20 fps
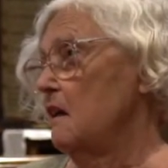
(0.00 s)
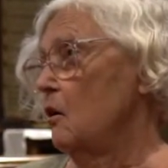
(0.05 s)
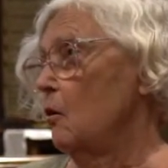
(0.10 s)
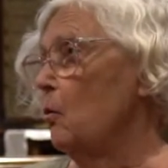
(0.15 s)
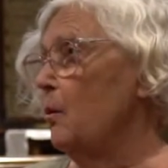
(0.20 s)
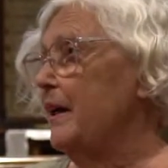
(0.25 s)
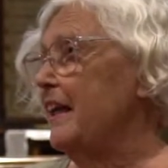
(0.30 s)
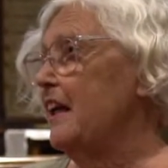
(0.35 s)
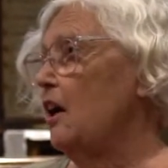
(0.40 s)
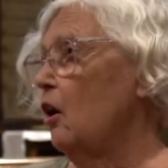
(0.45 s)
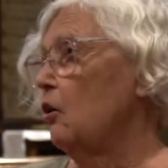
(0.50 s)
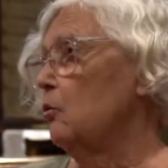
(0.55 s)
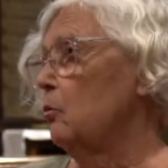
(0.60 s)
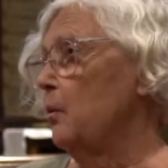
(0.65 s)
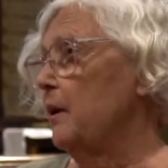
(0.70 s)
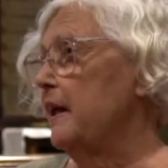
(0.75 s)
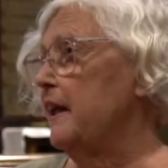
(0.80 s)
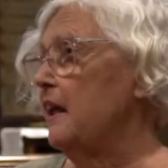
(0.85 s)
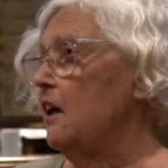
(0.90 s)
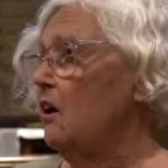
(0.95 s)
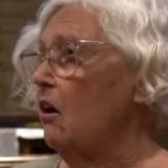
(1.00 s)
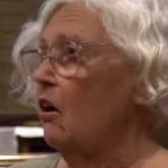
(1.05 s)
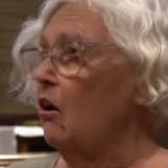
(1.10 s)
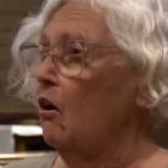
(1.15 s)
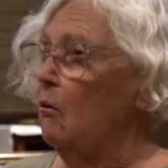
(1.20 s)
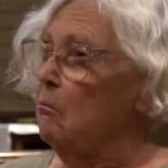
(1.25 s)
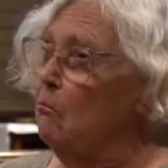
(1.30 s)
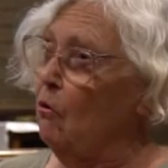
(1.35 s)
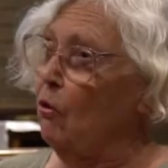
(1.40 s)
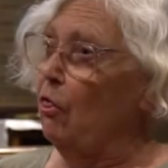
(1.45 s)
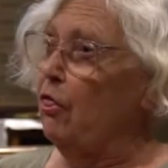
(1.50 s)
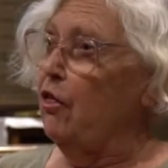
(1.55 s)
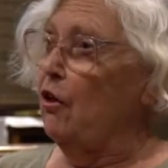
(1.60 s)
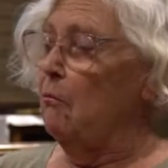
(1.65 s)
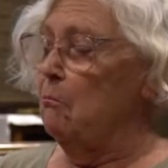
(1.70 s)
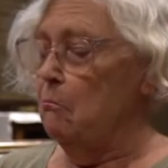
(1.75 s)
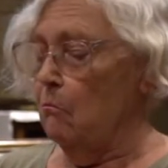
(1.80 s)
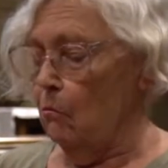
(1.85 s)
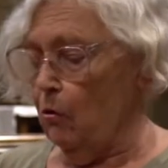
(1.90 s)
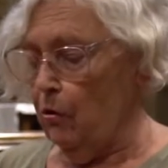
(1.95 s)
week on week or month
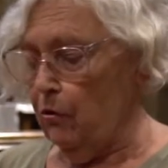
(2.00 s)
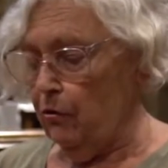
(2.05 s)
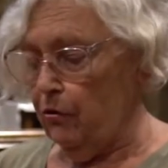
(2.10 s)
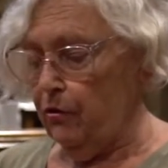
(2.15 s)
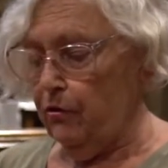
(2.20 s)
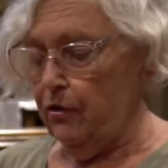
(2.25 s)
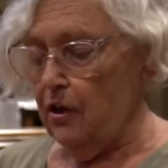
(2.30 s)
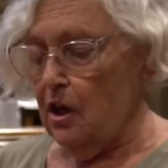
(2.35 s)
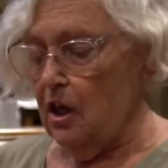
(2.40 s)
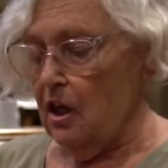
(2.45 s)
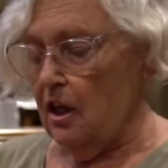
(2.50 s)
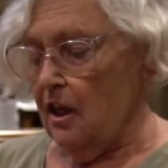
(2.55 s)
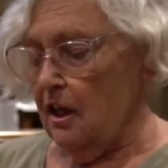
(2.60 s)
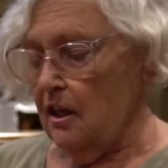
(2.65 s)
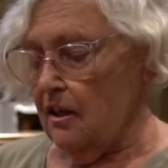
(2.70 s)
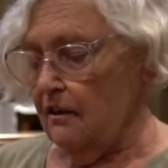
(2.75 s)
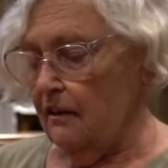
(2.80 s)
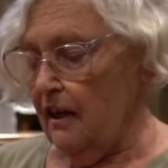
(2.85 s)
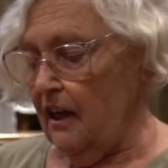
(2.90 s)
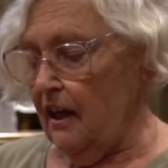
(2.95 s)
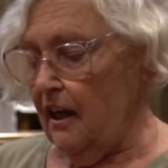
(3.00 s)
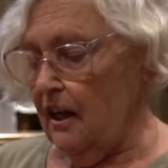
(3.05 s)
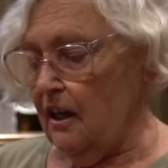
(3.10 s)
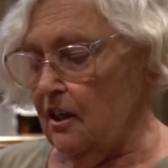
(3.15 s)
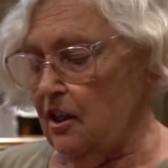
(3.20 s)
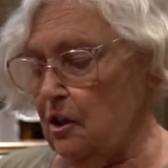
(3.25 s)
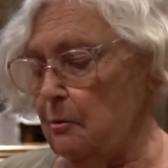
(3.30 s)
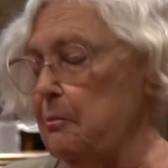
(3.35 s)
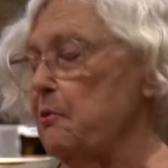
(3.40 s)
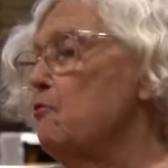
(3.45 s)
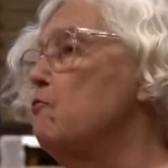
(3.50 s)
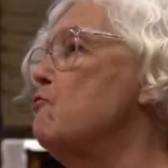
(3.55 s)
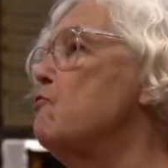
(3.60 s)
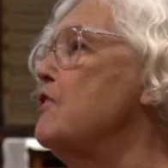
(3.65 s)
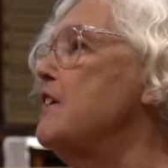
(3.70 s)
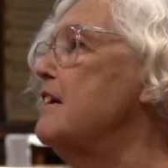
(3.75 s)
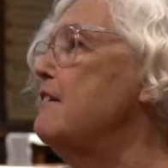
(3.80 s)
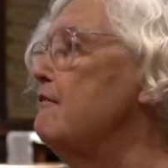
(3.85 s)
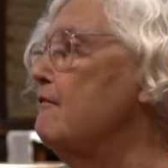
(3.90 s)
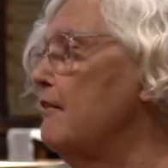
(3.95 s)
on month to be
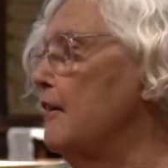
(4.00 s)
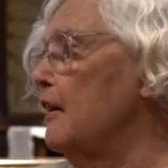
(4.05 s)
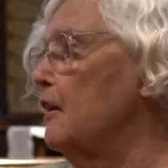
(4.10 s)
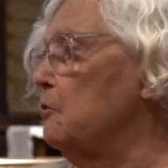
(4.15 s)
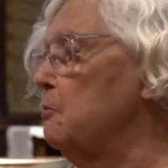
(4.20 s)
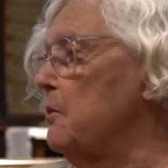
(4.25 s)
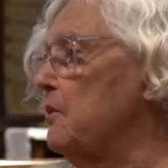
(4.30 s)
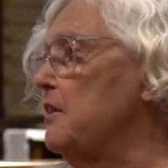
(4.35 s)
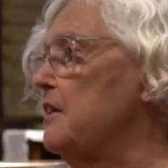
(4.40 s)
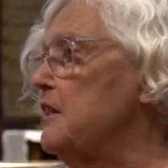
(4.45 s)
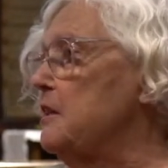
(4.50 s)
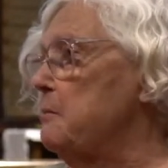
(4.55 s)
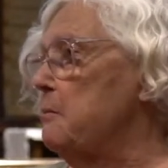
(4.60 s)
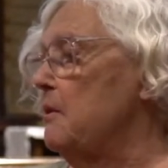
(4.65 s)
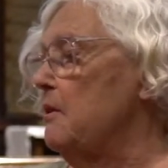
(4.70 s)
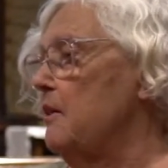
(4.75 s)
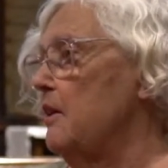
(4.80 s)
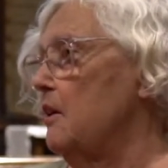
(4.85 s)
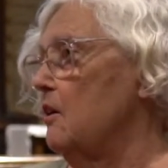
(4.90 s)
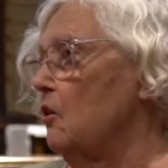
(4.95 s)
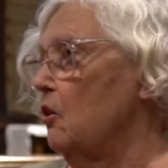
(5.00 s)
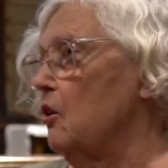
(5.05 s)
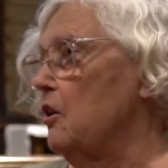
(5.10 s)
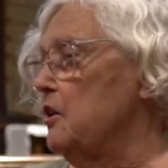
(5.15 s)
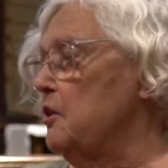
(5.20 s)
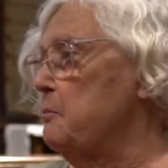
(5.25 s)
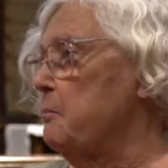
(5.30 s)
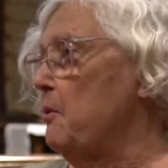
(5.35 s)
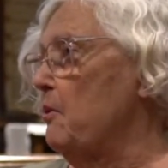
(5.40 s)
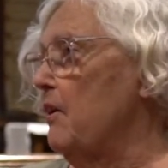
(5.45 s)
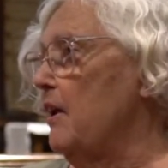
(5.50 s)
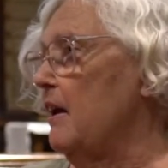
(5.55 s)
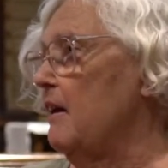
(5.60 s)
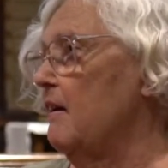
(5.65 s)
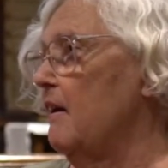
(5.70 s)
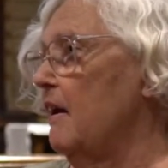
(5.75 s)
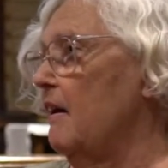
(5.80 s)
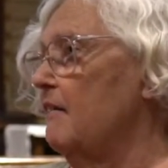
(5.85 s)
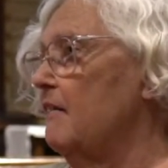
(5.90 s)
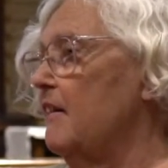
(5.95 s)
refilled with the Holy Spirit.
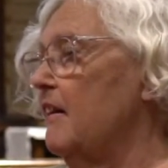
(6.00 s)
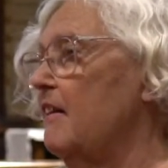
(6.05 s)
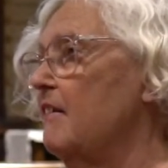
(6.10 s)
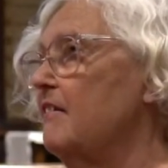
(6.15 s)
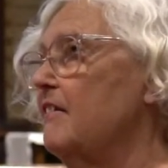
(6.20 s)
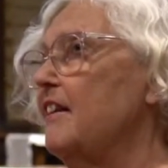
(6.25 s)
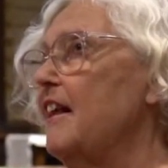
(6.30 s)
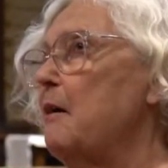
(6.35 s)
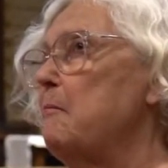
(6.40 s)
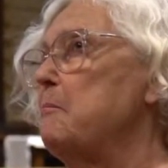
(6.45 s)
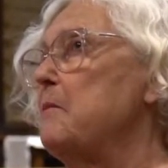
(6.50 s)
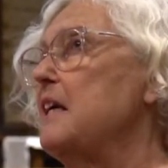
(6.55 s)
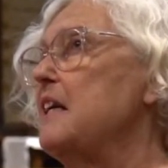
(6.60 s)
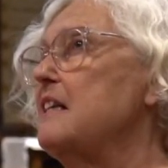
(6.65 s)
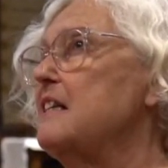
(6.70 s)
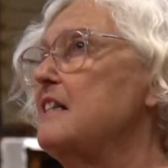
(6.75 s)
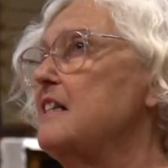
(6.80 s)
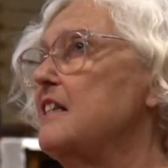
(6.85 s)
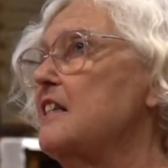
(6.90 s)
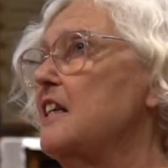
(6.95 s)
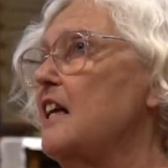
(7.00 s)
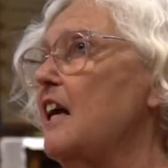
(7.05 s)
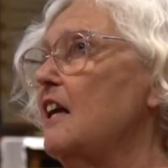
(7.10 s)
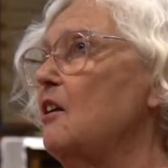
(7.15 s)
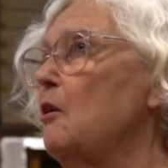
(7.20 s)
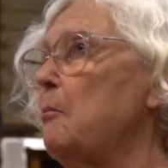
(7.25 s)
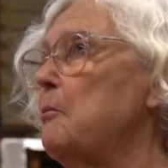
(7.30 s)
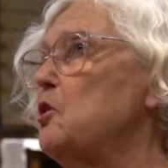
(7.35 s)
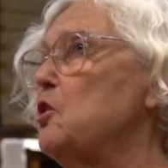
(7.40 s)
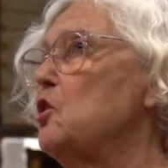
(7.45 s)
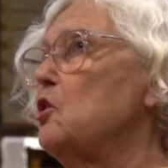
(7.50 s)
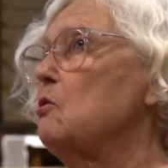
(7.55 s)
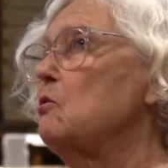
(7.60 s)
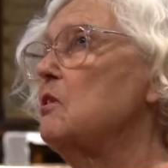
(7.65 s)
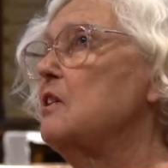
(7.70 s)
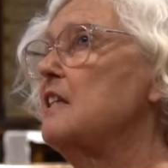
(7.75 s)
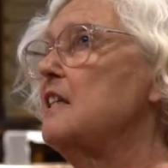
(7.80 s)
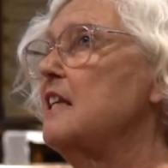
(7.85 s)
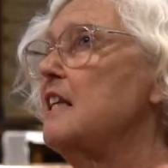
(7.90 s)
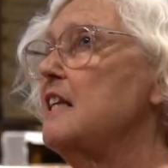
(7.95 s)
Mm-hmm. And that means an
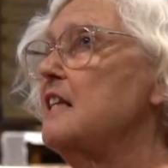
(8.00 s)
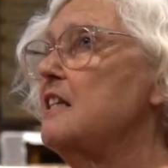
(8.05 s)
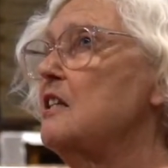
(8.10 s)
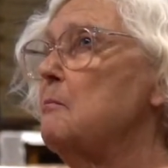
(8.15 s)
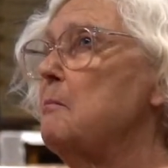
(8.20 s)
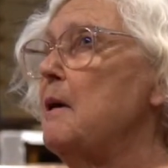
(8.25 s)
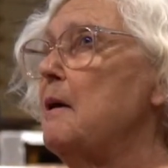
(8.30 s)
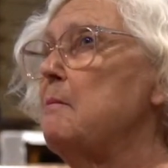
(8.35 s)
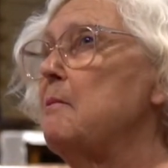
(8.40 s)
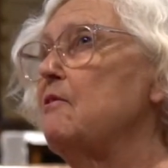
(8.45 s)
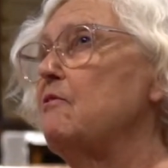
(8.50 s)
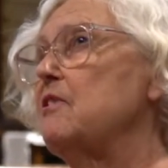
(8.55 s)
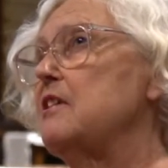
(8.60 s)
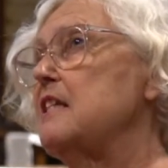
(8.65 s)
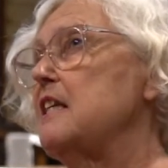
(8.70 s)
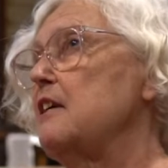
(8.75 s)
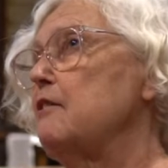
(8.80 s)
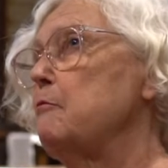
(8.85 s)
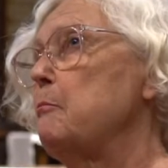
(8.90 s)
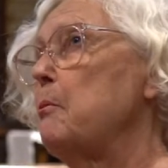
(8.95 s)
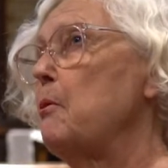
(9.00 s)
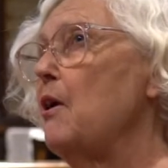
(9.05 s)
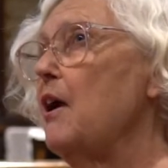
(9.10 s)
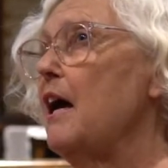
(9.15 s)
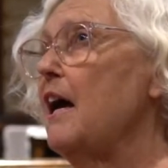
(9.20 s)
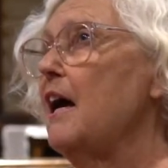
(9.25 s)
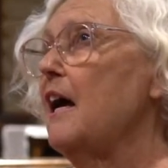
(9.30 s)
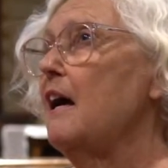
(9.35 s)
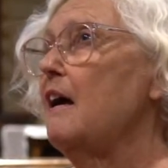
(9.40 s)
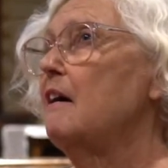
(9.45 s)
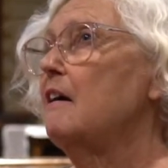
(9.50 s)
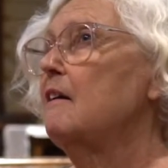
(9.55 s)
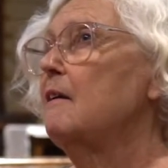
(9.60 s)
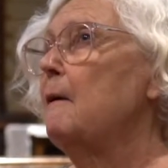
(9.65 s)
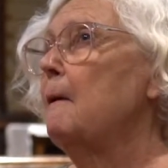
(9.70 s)
opportunity to maybe receive prayer